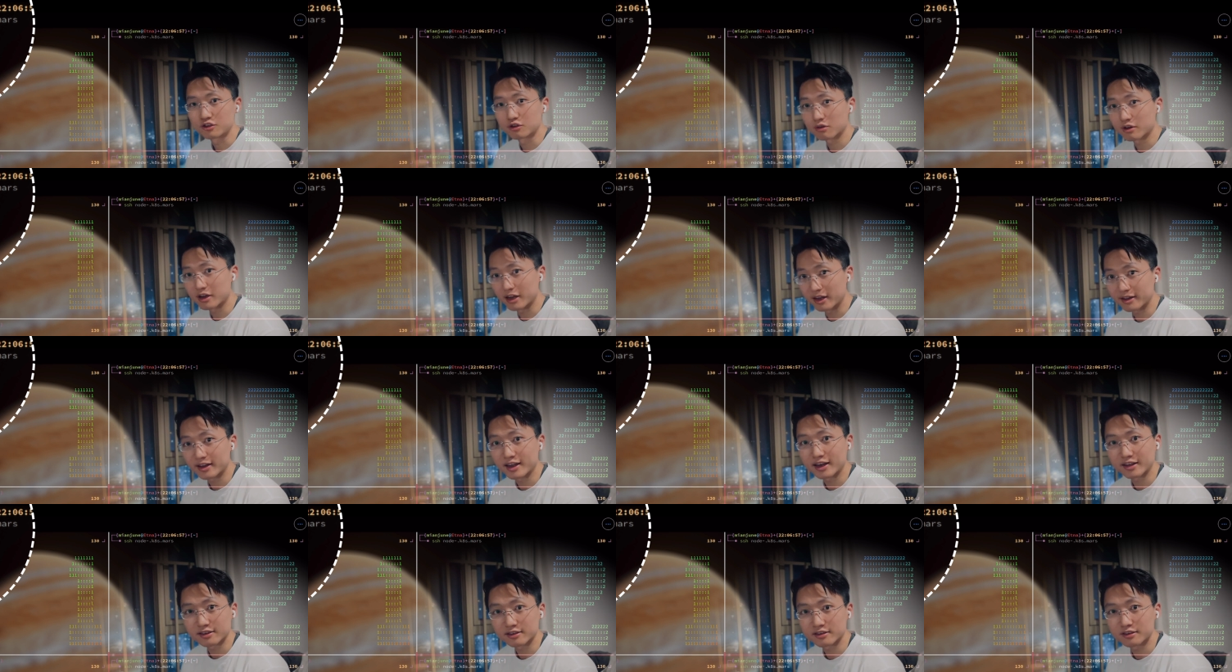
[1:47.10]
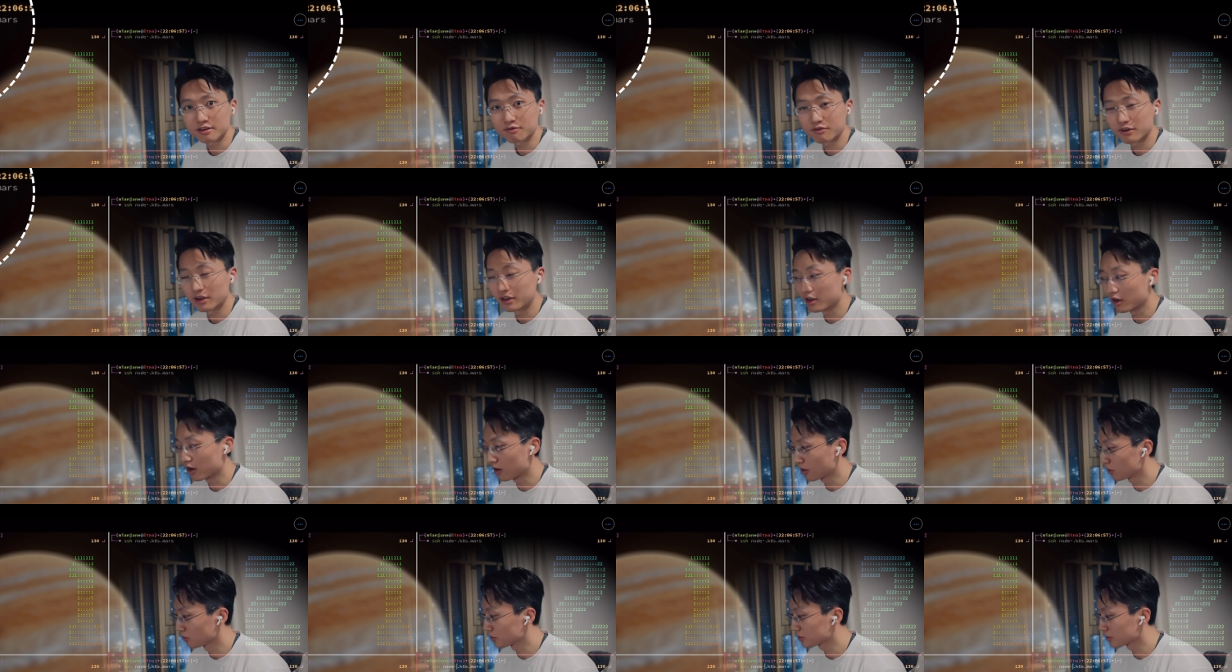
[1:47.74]
connect the different
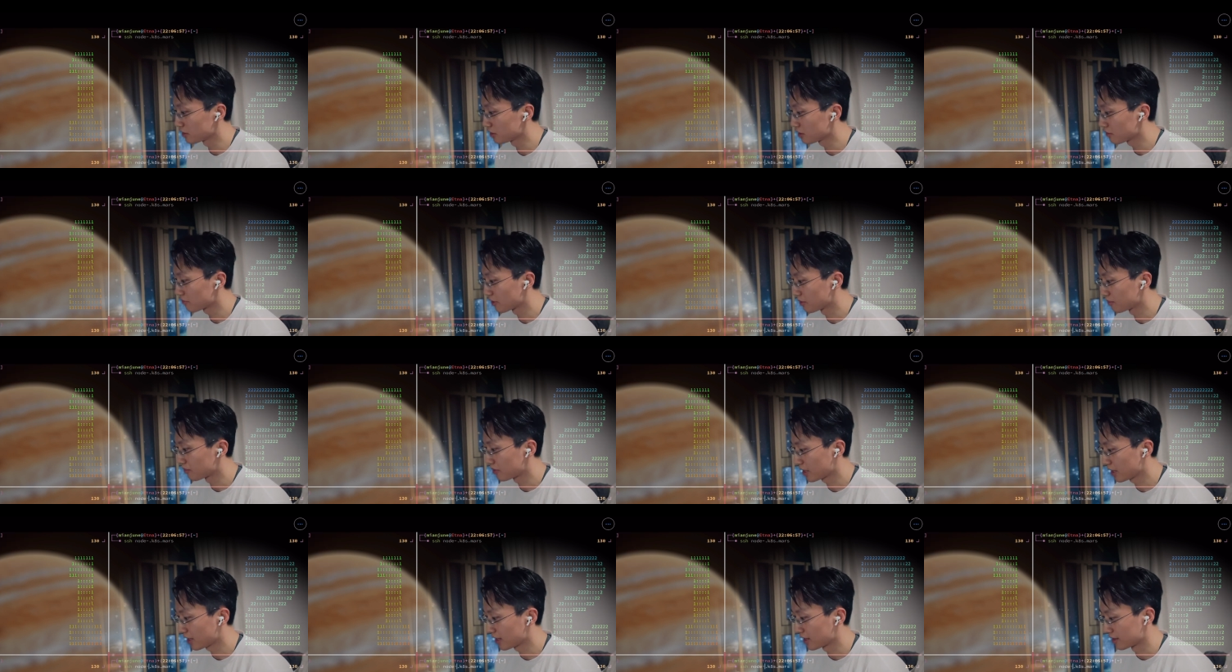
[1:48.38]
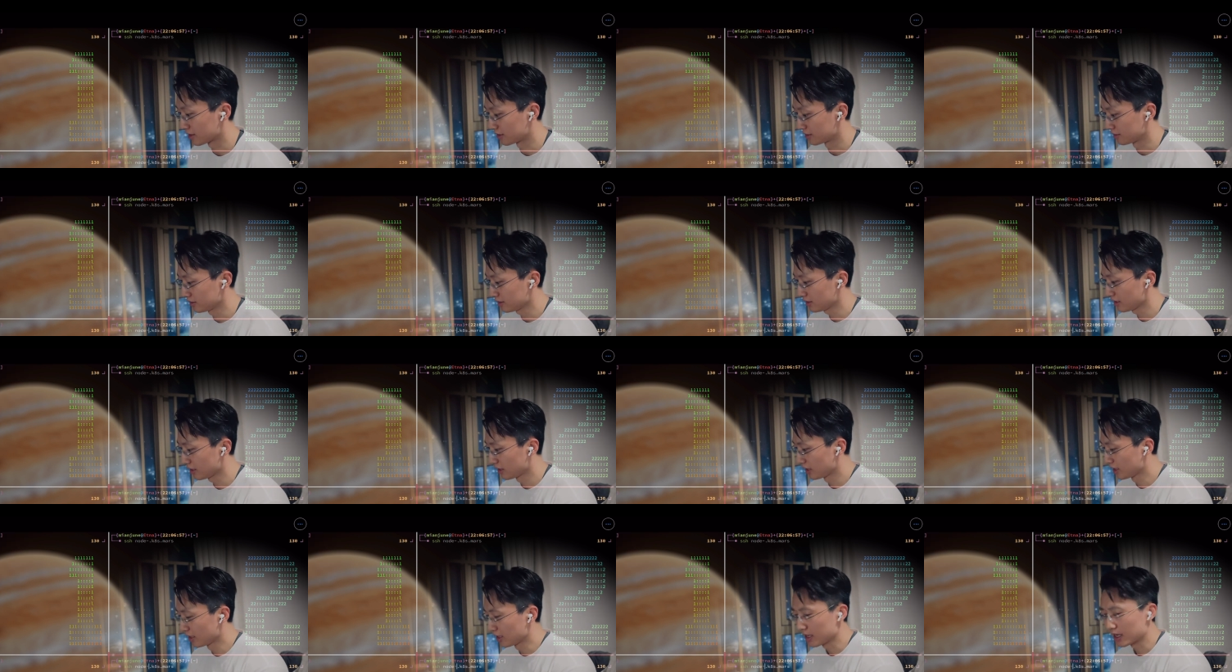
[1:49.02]
hosts in different pane.
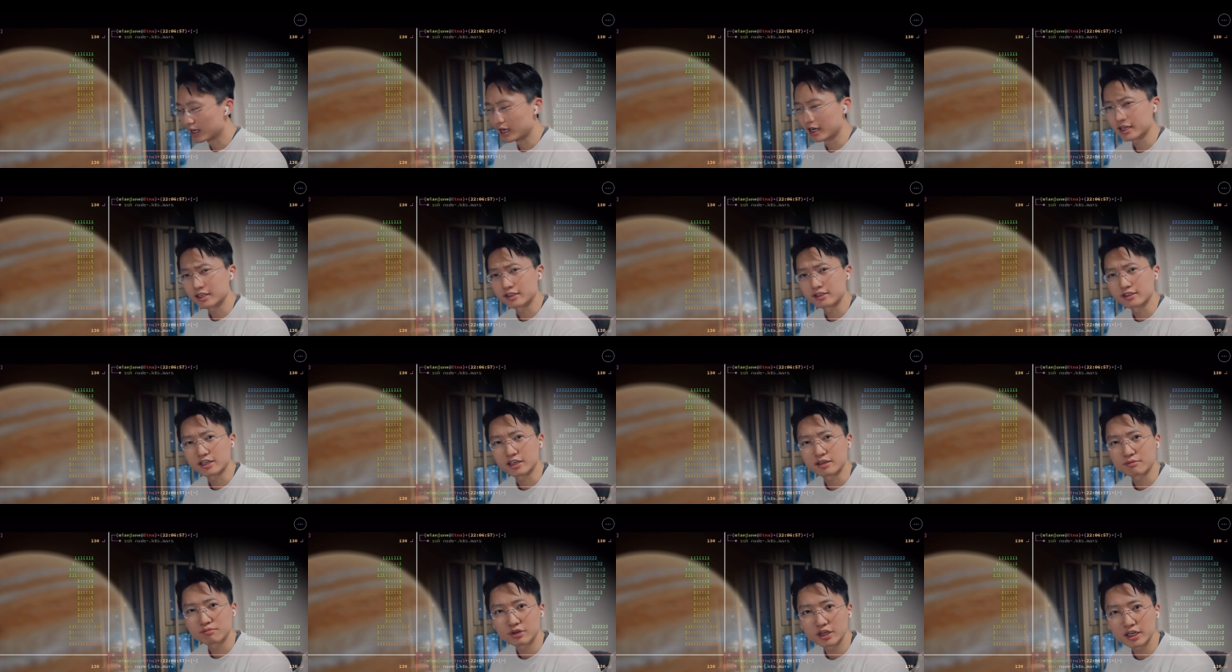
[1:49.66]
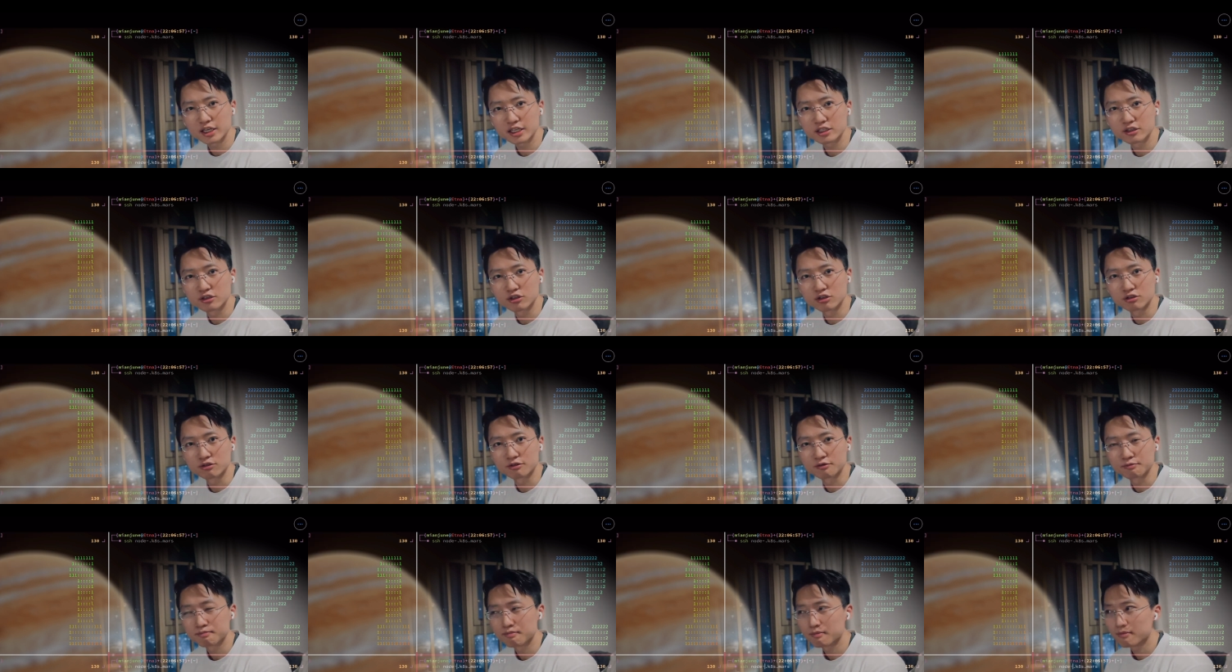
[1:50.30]
I can temporarily
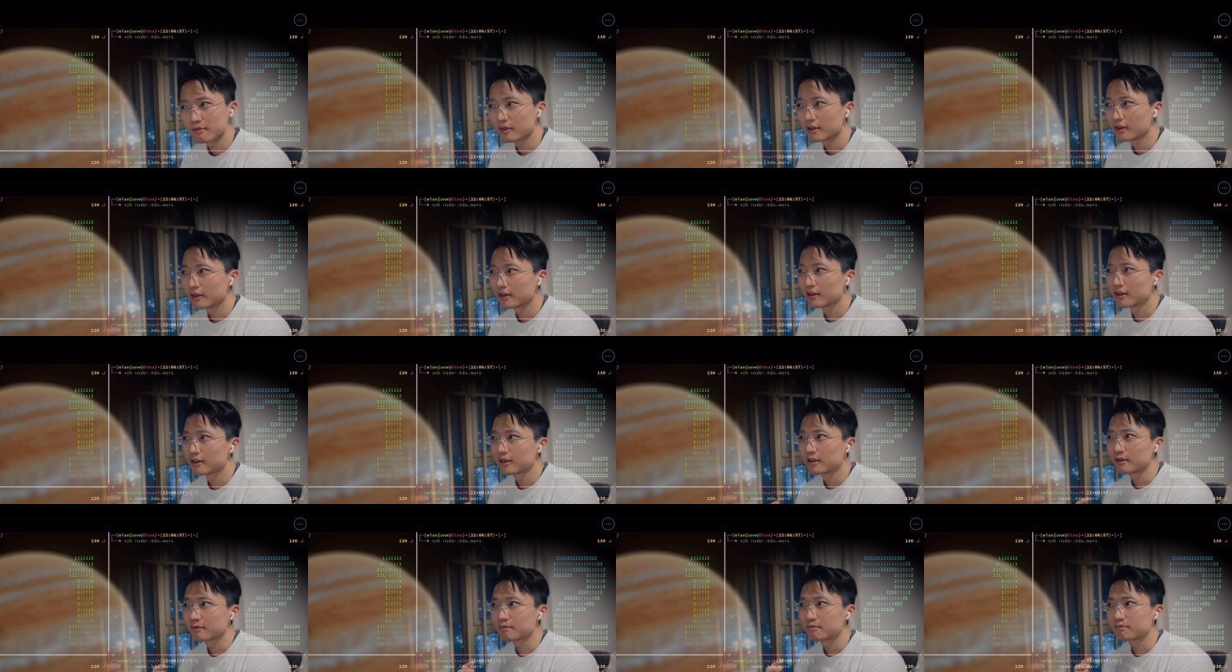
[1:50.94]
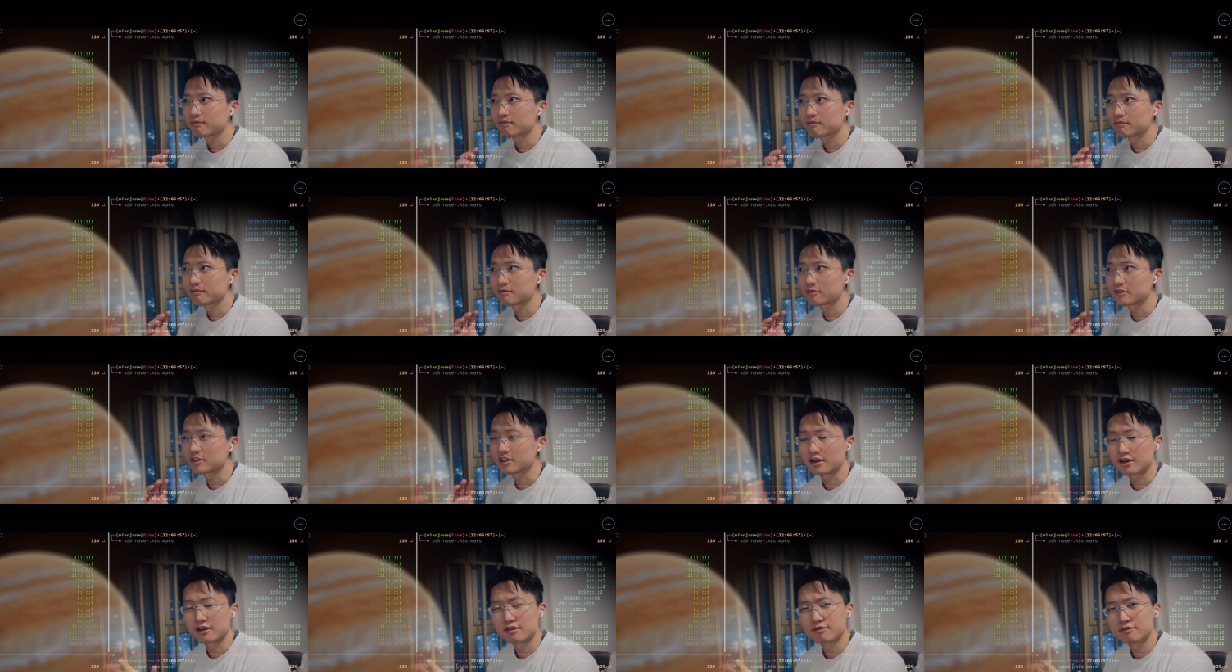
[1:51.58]
to
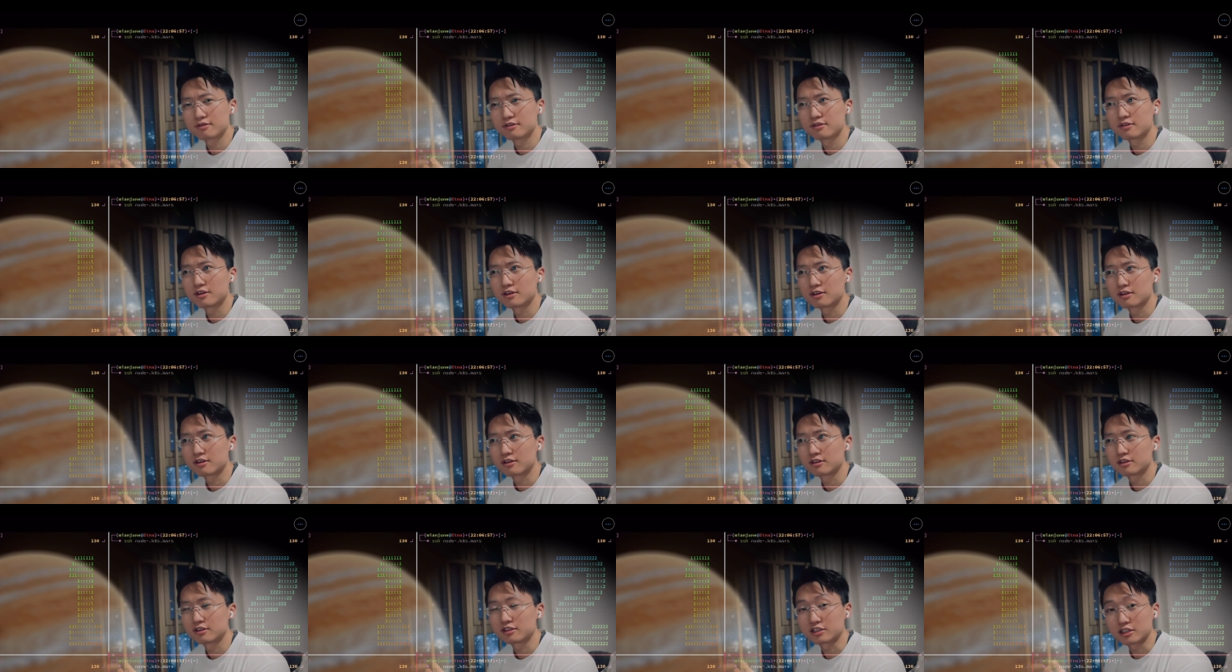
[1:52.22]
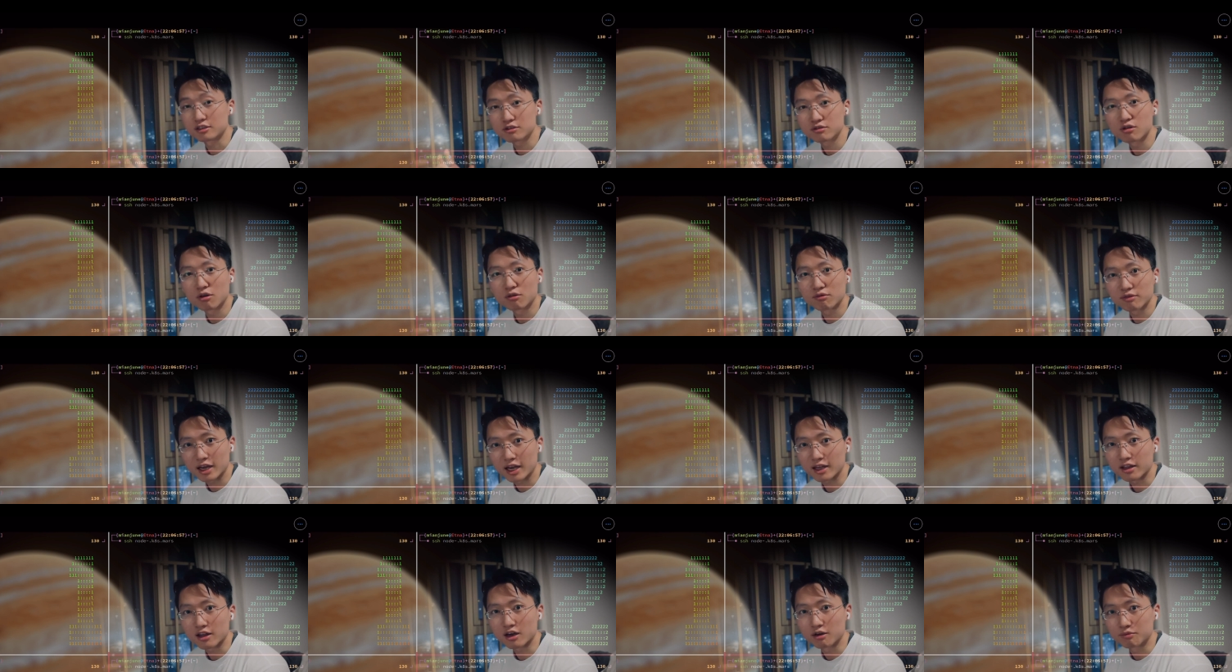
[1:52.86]
turn the
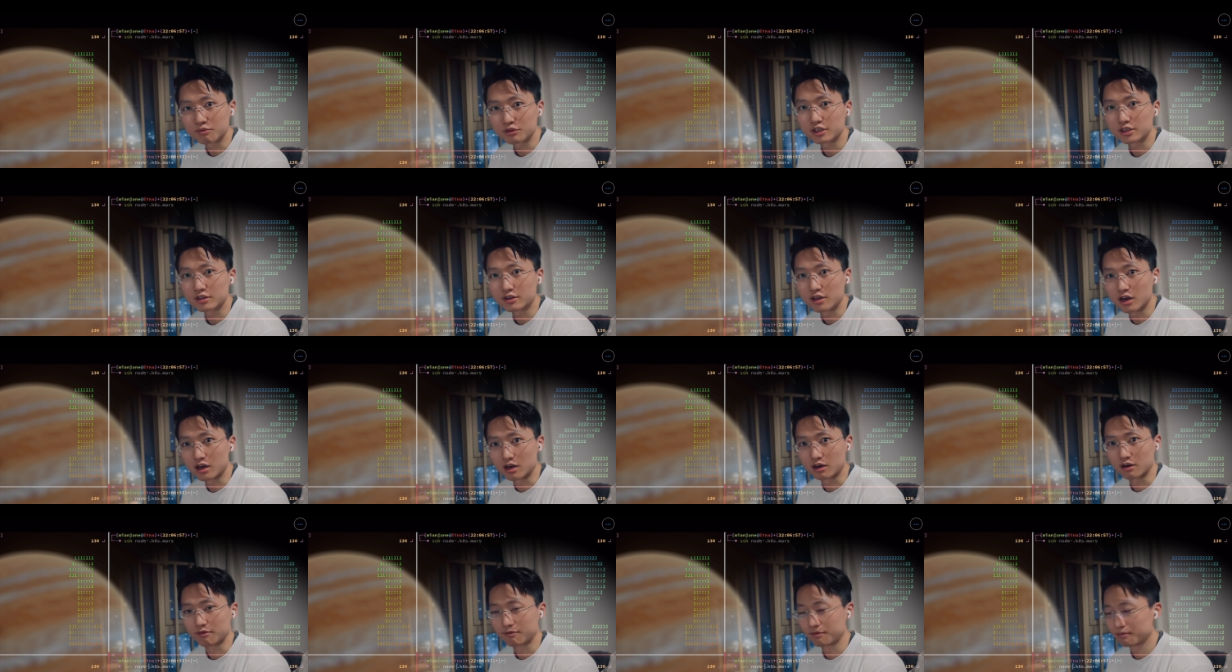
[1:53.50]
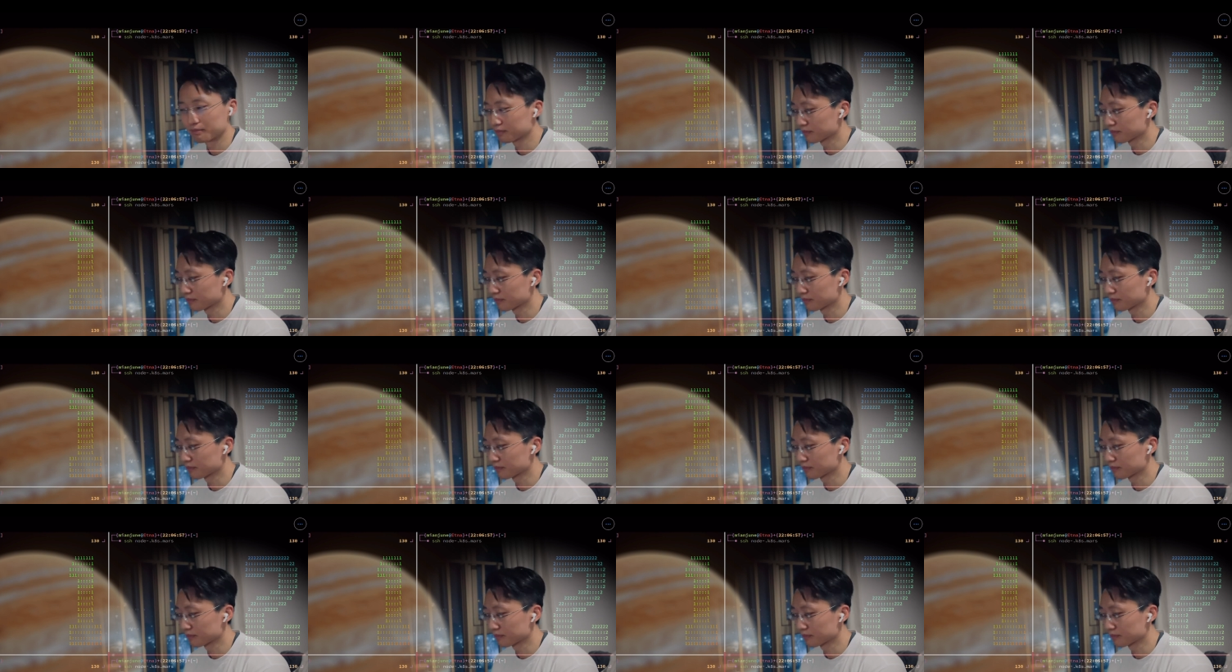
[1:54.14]
synchronize option off.